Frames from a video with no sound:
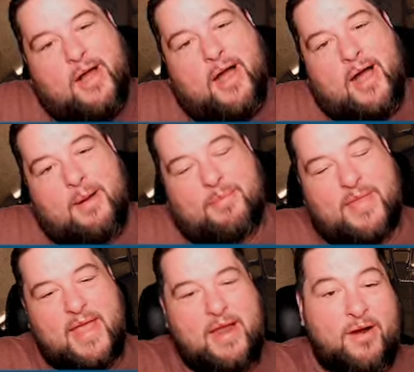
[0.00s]

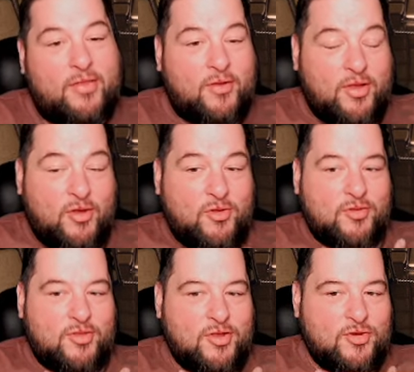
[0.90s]
They are
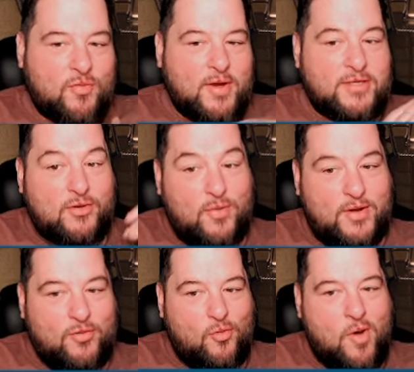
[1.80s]
the droids that go
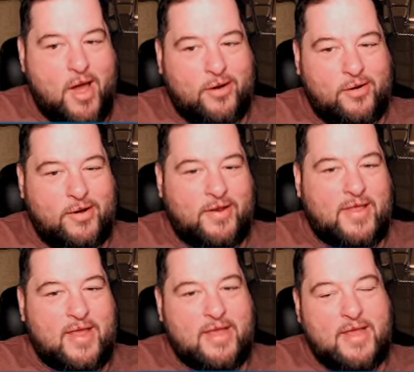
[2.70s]
into the water and
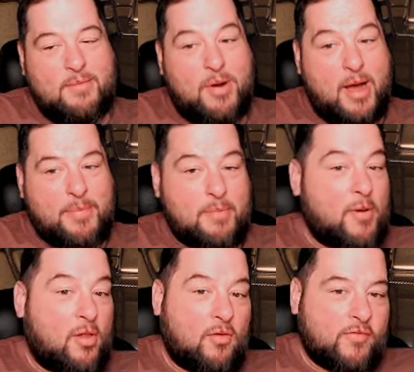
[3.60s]
they pop
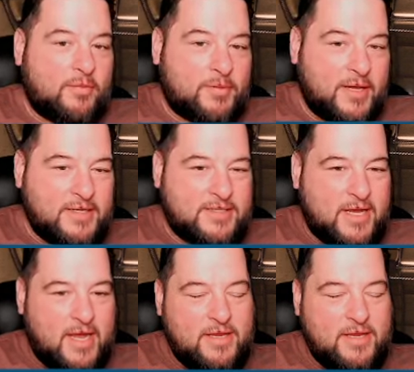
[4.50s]
up all over the place.